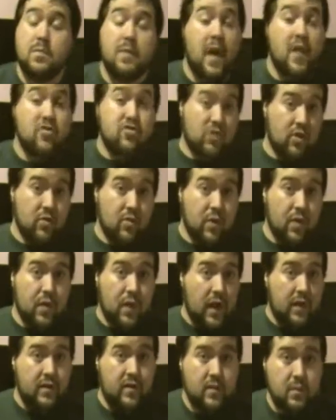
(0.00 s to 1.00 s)
with my general
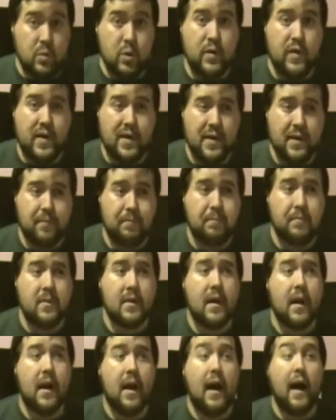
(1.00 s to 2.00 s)
thoughts of the movie.
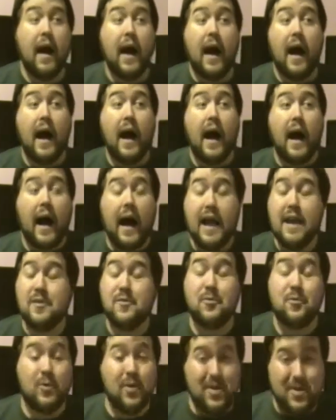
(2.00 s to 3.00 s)
I
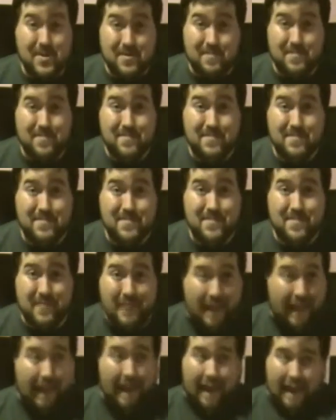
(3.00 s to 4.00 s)
enjoyed it.
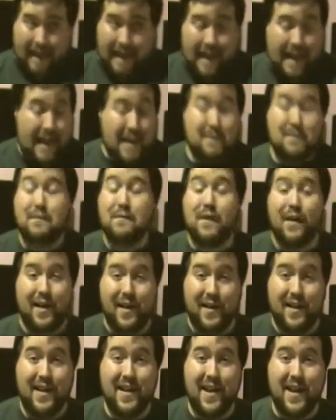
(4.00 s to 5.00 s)
I had
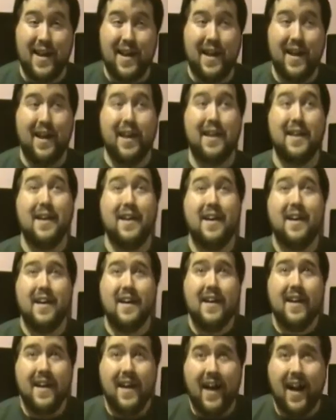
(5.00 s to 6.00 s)
fun, and
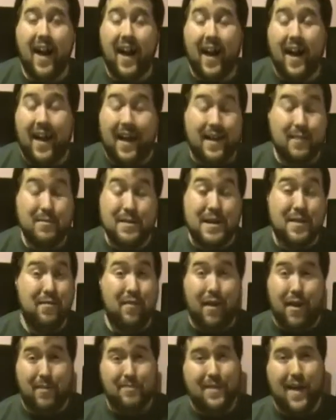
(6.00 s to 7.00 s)
I
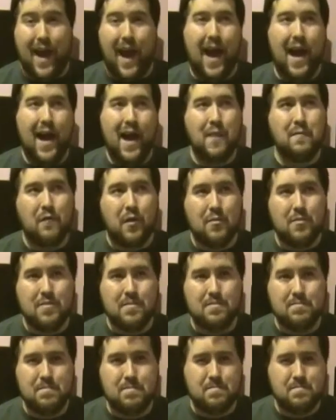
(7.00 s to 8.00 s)
mean that.
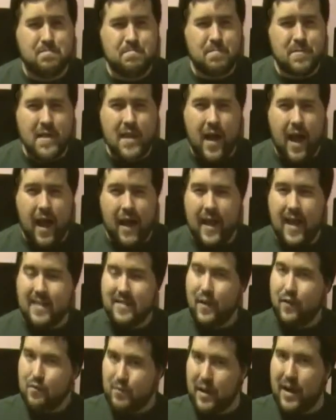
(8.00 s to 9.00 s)
I
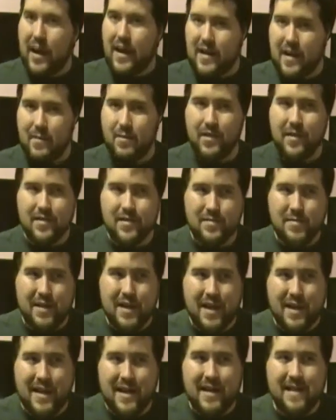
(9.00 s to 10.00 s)
can't say from beginning to end, because
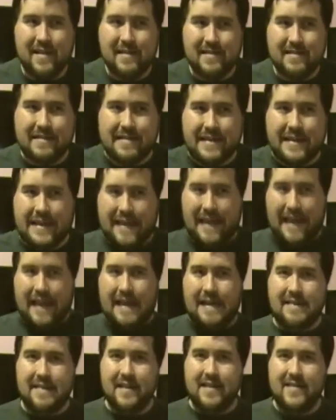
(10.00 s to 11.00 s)
the beginning
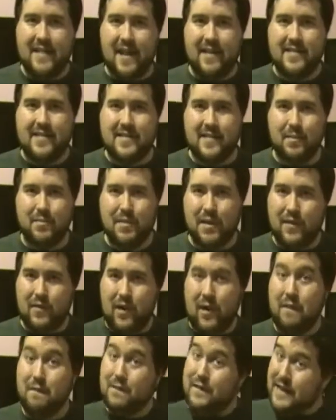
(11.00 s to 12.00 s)
isn't exactly
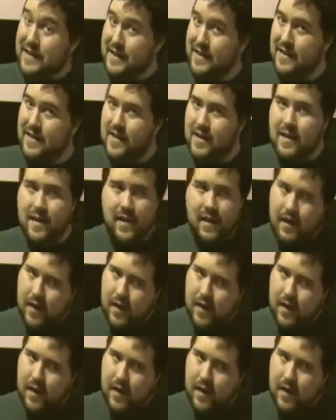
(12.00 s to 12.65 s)
something very fun.